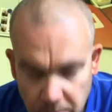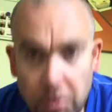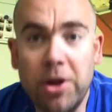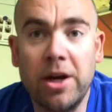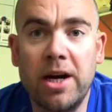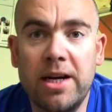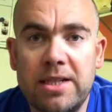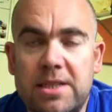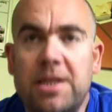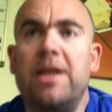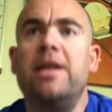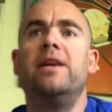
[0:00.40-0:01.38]
Morning guys,
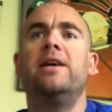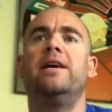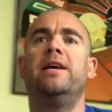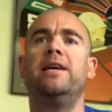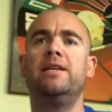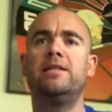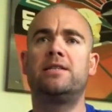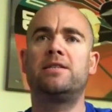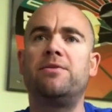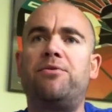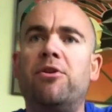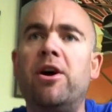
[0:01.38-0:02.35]
today
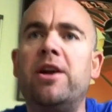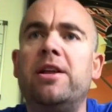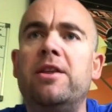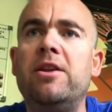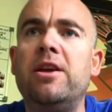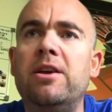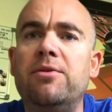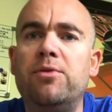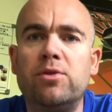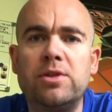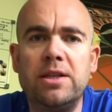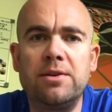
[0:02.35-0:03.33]
is Friday the
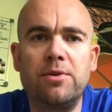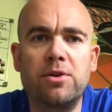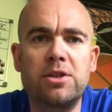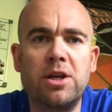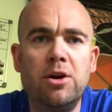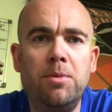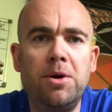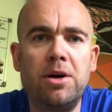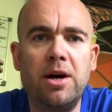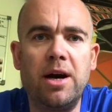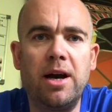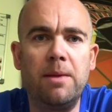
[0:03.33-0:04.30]
14th of October.
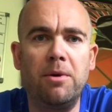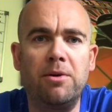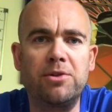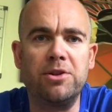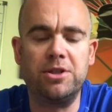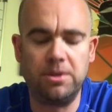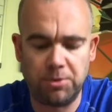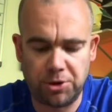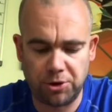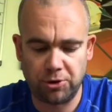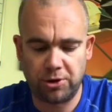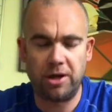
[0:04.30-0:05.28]
I'm off to the gym
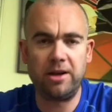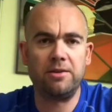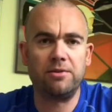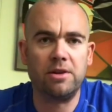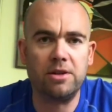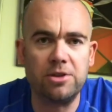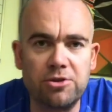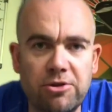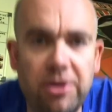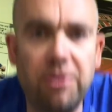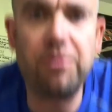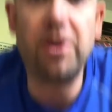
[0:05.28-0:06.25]
shortly, just trying not to